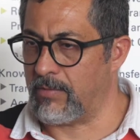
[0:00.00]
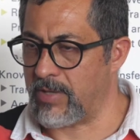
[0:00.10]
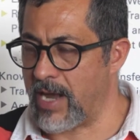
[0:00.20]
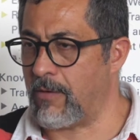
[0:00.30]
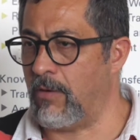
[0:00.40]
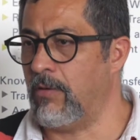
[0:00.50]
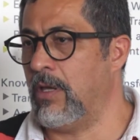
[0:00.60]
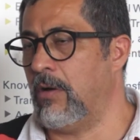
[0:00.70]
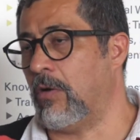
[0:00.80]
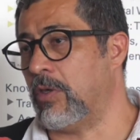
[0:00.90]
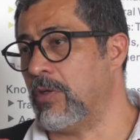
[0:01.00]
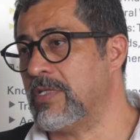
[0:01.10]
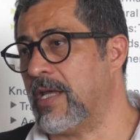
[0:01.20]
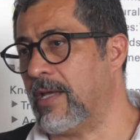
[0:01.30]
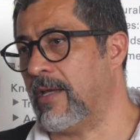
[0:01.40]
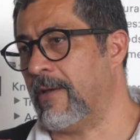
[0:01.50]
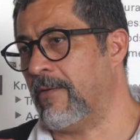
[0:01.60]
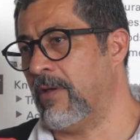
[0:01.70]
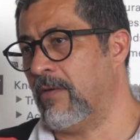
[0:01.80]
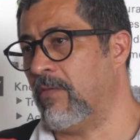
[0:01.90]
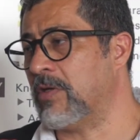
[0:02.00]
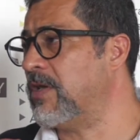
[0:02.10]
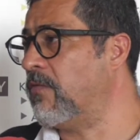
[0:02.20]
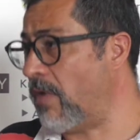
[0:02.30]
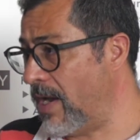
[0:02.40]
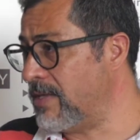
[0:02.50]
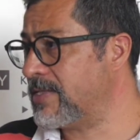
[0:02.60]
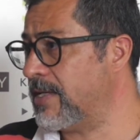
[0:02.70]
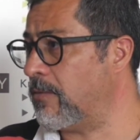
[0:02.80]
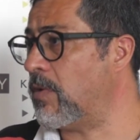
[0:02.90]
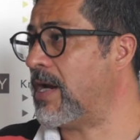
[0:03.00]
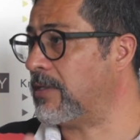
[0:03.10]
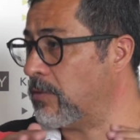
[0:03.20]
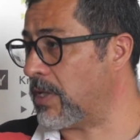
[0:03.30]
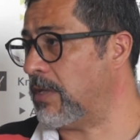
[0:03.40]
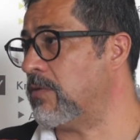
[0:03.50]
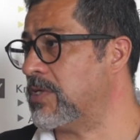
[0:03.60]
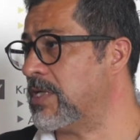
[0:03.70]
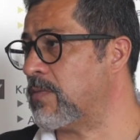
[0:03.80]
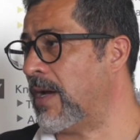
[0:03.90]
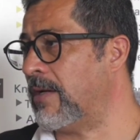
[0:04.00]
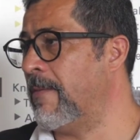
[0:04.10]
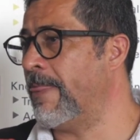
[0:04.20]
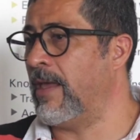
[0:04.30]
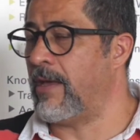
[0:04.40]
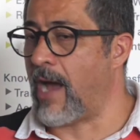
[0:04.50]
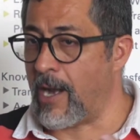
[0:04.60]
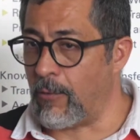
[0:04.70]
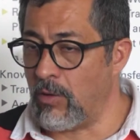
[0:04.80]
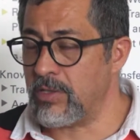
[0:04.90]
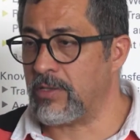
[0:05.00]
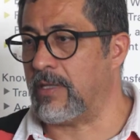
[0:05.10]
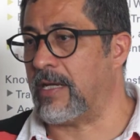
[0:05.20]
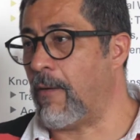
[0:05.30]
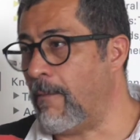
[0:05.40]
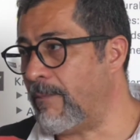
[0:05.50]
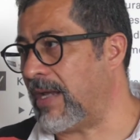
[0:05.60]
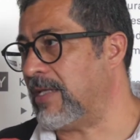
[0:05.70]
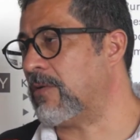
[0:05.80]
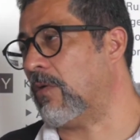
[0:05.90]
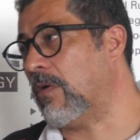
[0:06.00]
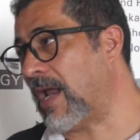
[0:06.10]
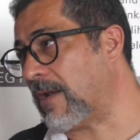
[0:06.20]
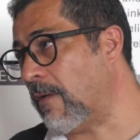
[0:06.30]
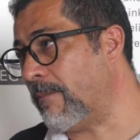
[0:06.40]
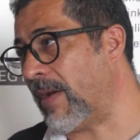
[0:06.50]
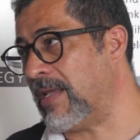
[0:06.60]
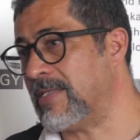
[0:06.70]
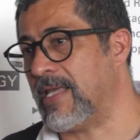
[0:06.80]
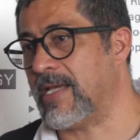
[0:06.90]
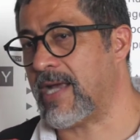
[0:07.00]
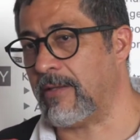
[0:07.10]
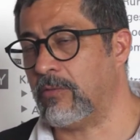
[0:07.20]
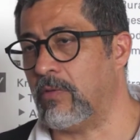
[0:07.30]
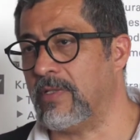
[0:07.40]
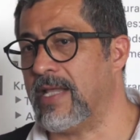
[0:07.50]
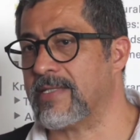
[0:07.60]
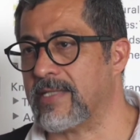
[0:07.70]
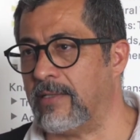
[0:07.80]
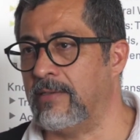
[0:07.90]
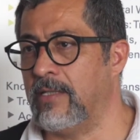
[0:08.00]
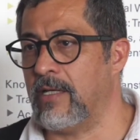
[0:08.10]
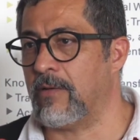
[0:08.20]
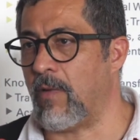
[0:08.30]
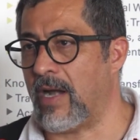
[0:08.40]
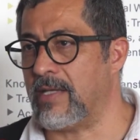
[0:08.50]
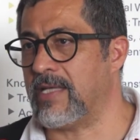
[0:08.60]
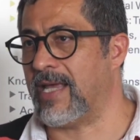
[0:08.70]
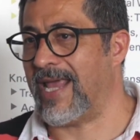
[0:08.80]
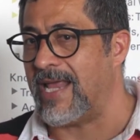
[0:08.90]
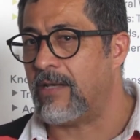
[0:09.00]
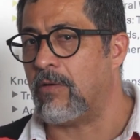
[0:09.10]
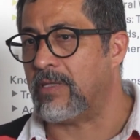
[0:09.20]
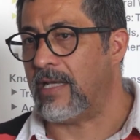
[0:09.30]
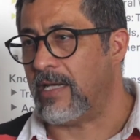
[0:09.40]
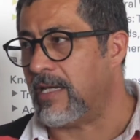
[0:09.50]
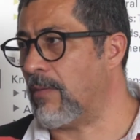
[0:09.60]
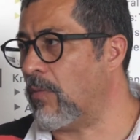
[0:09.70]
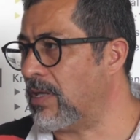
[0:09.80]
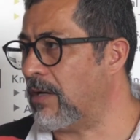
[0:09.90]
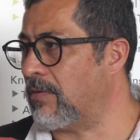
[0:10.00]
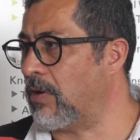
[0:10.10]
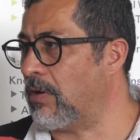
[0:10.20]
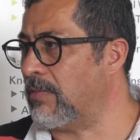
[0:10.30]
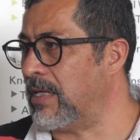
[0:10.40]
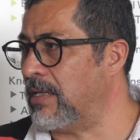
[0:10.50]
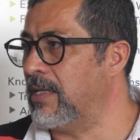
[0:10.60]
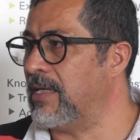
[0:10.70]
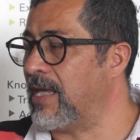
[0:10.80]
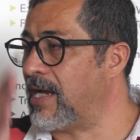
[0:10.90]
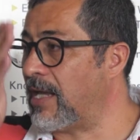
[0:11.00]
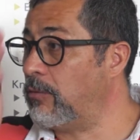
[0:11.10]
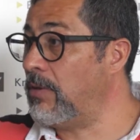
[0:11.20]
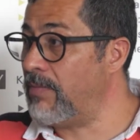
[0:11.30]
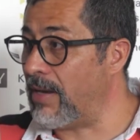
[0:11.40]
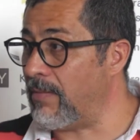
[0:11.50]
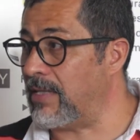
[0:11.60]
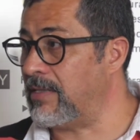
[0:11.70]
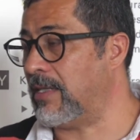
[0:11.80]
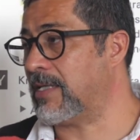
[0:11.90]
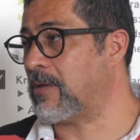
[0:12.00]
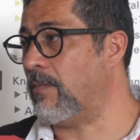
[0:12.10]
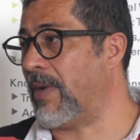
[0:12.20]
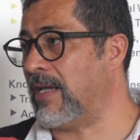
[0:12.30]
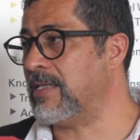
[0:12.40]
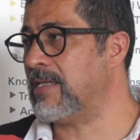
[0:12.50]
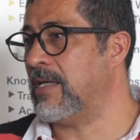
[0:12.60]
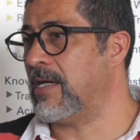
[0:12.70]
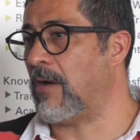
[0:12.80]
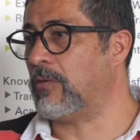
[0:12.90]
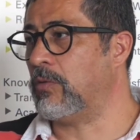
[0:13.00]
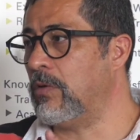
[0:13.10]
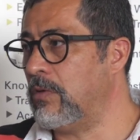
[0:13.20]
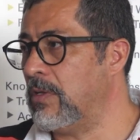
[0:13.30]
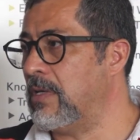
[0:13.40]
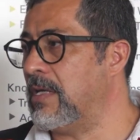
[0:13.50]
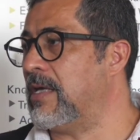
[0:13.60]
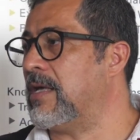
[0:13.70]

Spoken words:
vehicle or the use of fossil fuels, we have to reduce this one. And also the companies or local companies, they have to understand what is the end of the linear model economy. They have to implement in the companies how to